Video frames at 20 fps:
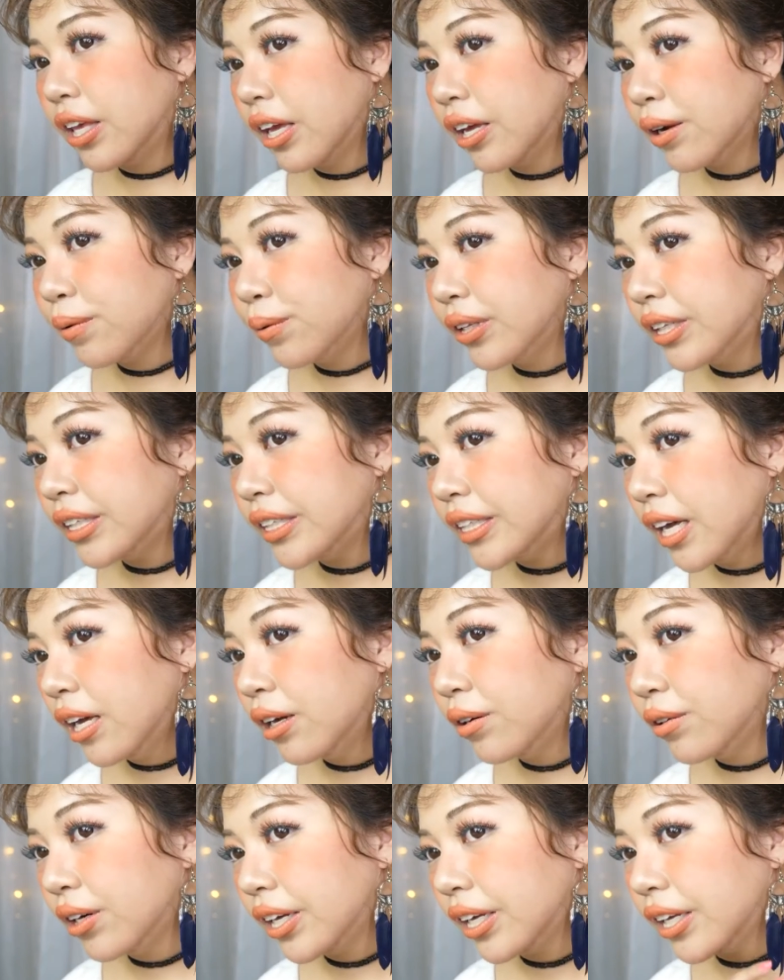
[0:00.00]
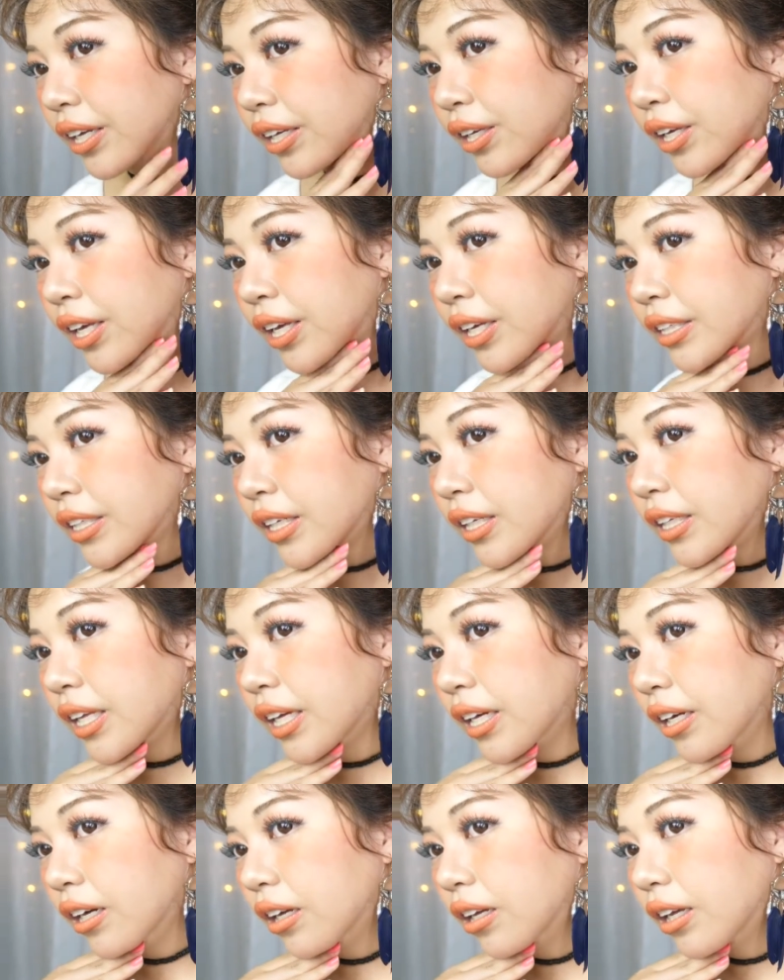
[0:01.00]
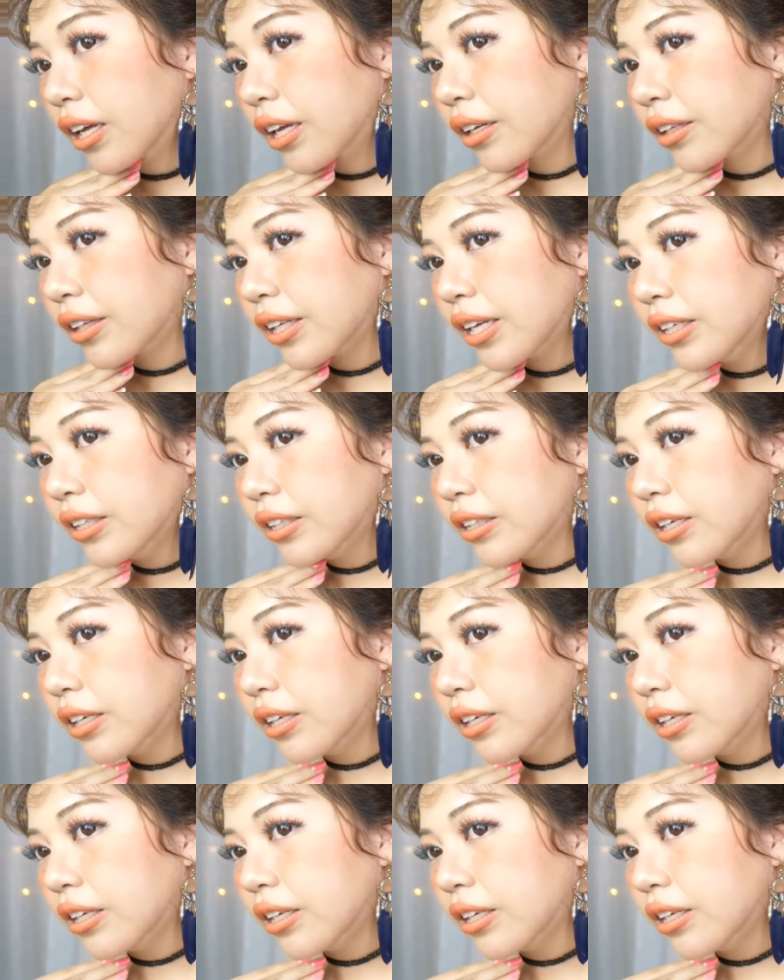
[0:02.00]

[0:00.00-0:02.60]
You can't really tell, right? You can't tell at all. I don't think